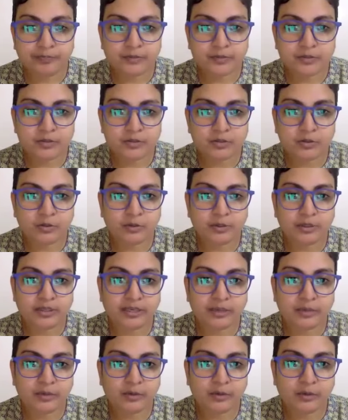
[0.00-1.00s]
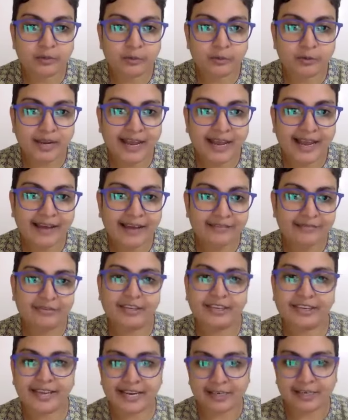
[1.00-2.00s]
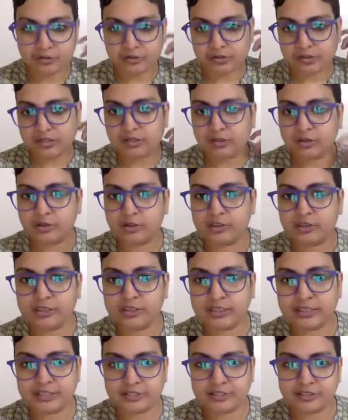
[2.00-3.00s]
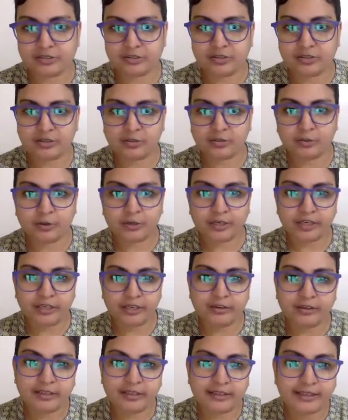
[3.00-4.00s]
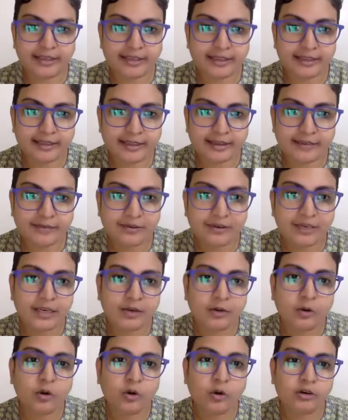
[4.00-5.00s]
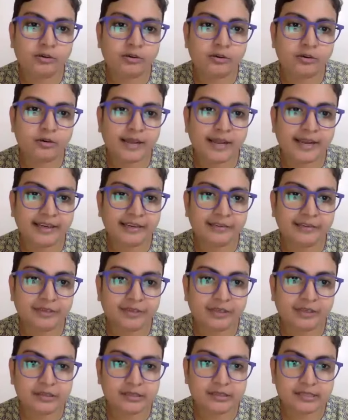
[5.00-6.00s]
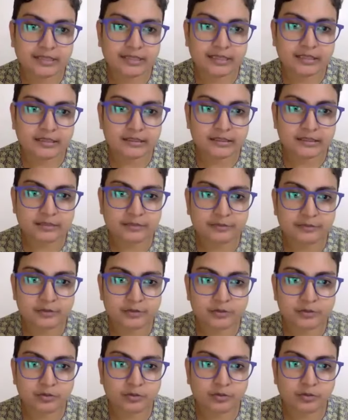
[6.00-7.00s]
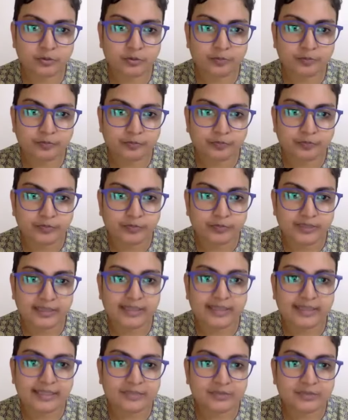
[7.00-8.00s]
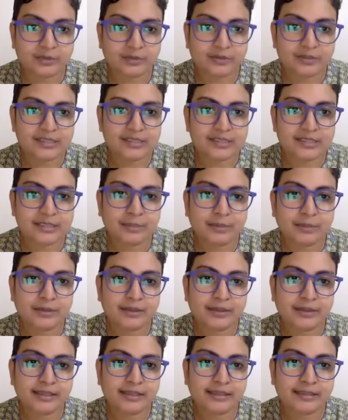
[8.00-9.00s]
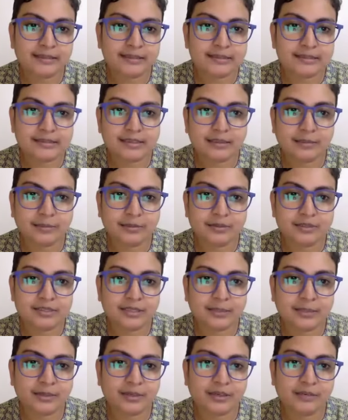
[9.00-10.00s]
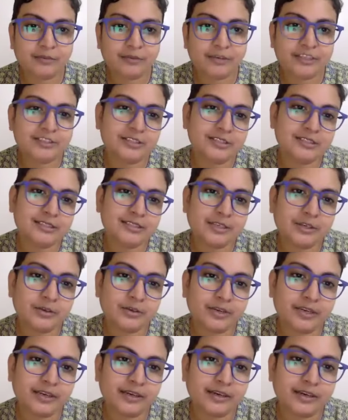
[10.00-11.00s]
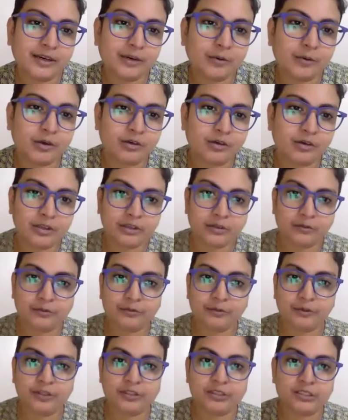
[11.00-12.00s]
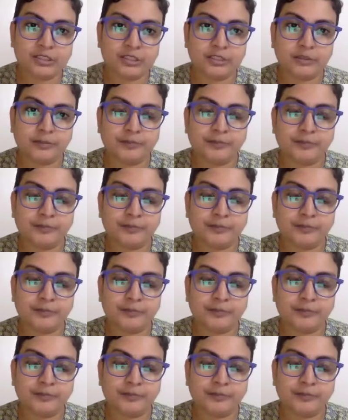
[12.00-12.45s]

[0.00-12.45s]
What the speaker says: So with ringworm, you'll have like actual circular lesions on the body here and there, and that will need oral antifungals and other stuff. So yeah, that's one of the stubborn things, stubborn infections that you can encounter in the first year.